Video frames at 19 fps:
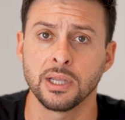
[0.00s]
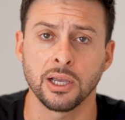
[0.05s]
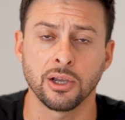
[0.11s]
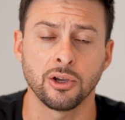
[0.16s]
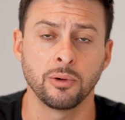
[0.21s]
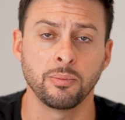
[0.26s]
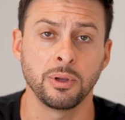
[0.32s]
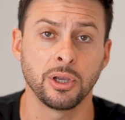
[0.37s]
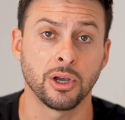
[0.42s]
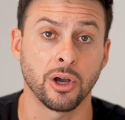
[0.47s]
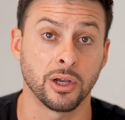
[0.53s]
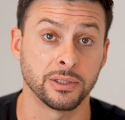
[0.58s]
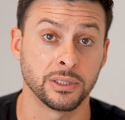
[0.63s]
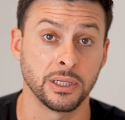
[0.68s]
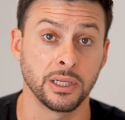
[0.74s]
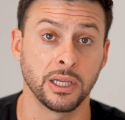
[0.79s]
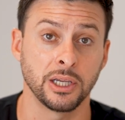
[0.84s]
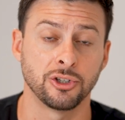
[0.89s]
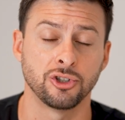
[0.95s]
that could be
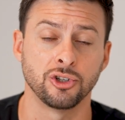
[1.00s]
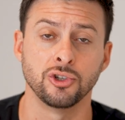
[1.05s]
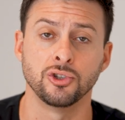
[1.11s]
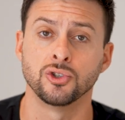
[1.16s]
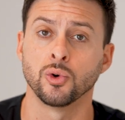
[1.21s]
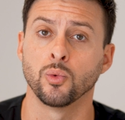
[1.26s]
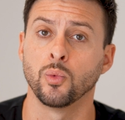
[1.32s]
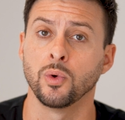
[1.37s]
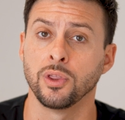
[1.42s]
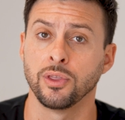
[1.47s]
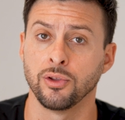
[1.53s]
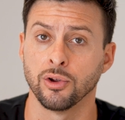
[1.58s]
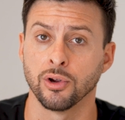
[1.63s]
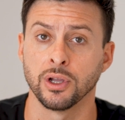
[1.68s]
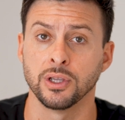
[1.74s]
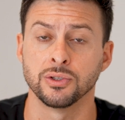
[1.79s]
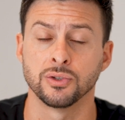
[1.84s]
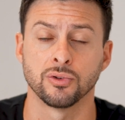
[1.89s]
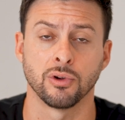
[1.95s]
causing issues with
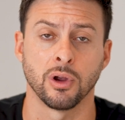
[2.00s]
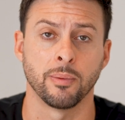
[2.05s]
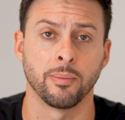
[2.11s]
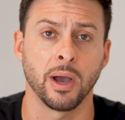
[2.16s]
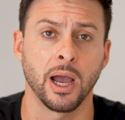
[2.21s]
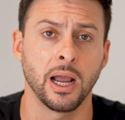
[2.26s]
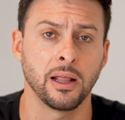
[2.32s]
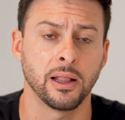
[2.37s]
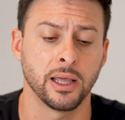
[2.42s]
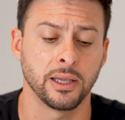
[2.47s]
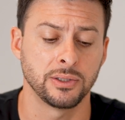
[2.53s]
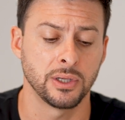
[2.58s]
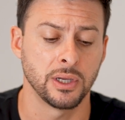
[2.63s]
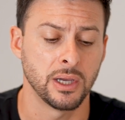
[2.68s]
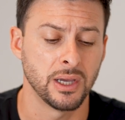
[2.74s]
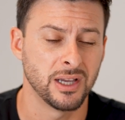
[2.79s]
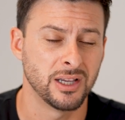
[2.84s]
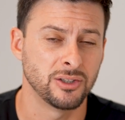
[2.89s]
your Instagram highlights,